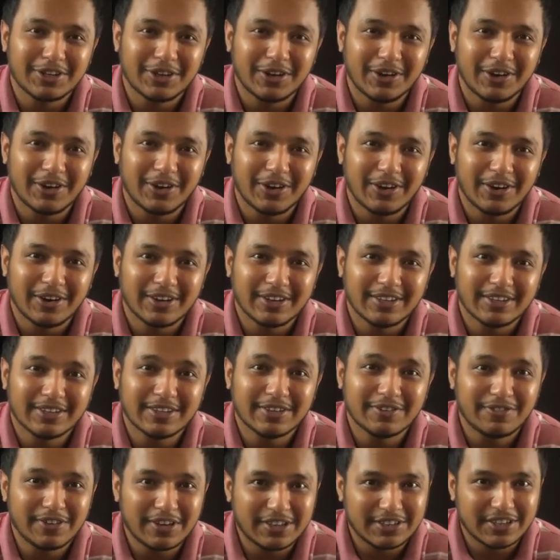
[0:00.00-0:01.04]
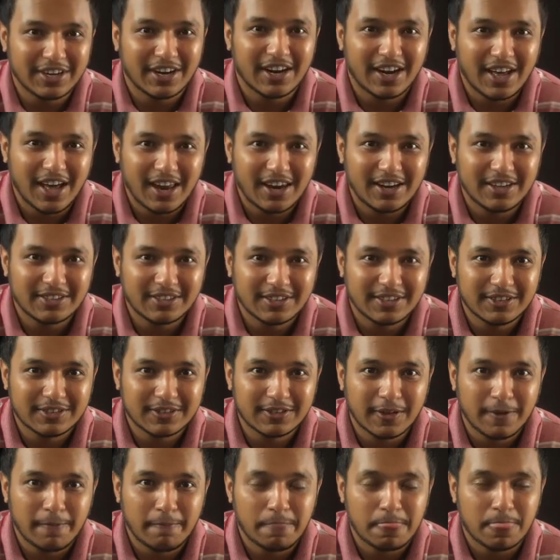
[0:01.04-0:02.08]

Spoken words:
on feature analysis,